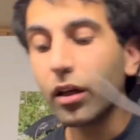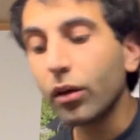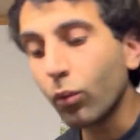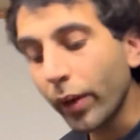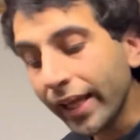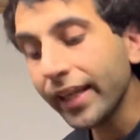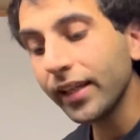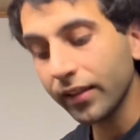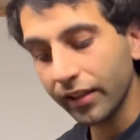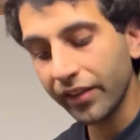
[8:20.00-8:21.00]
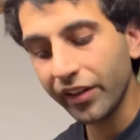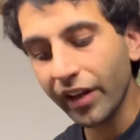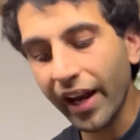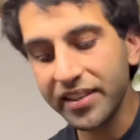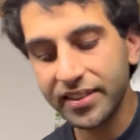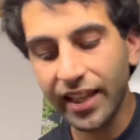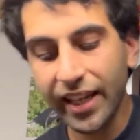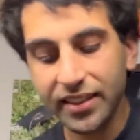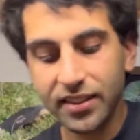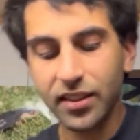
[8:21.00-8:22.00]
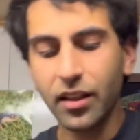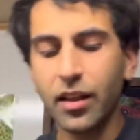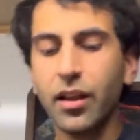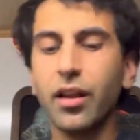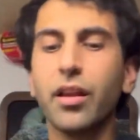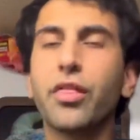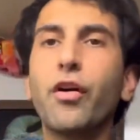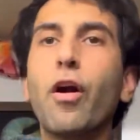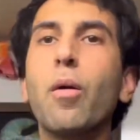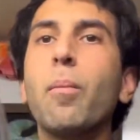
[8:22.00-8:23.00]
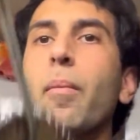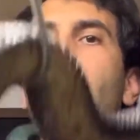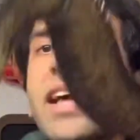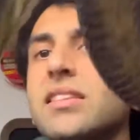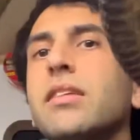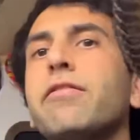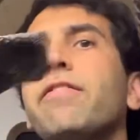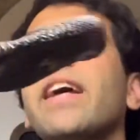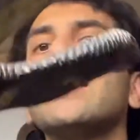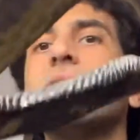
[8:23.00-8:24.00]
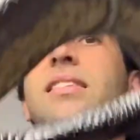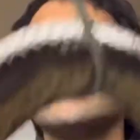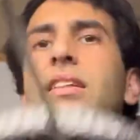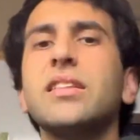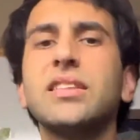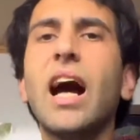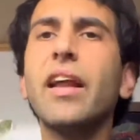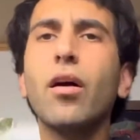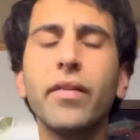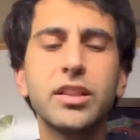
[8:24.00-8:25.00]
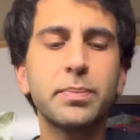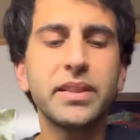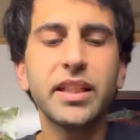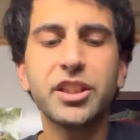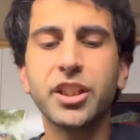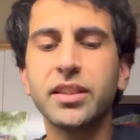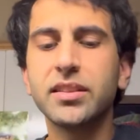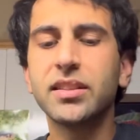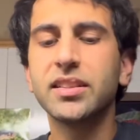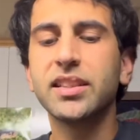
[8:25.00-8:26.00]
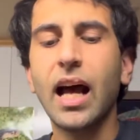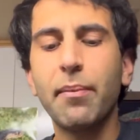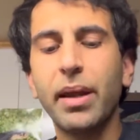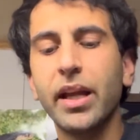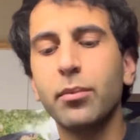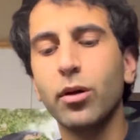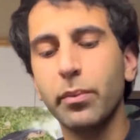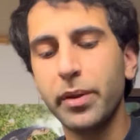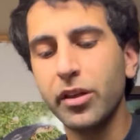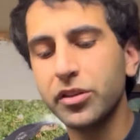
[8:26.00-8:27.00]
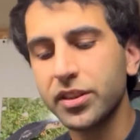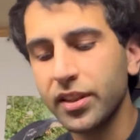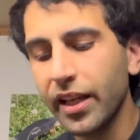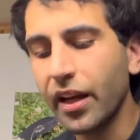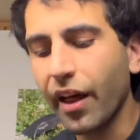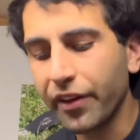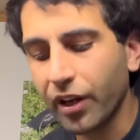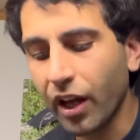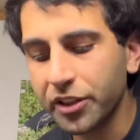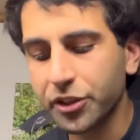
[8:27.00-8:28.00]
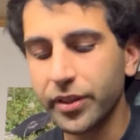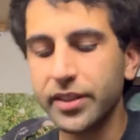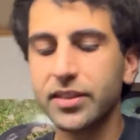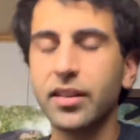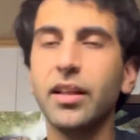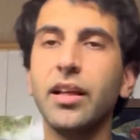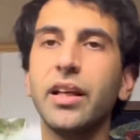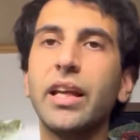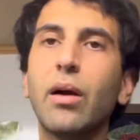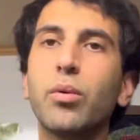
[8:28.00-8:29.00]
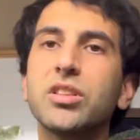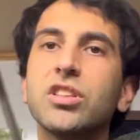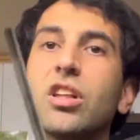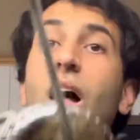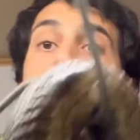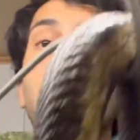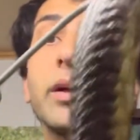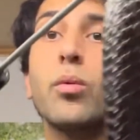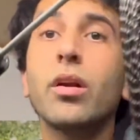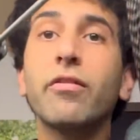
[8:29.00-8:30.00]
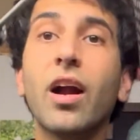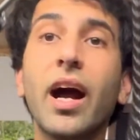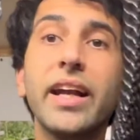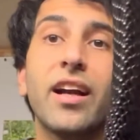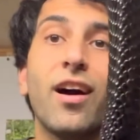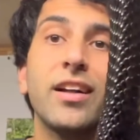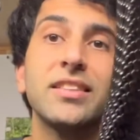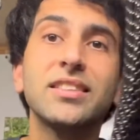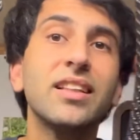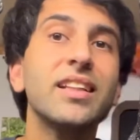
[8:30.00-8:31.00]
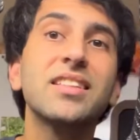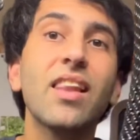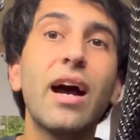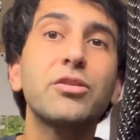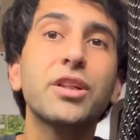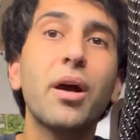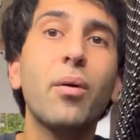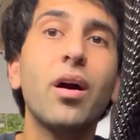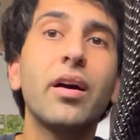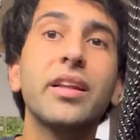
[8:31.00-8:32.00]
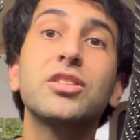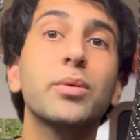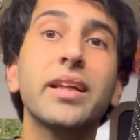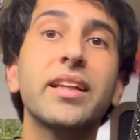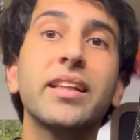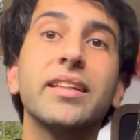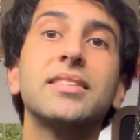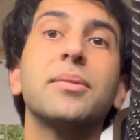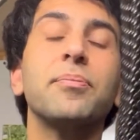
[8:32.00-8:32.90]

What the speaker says: we in the United States throw massive fits, sign all these petitions to stop animal abuse in other countries, yet we're slaughtering one of our icons. It's allowed to go on. It's ridiculous.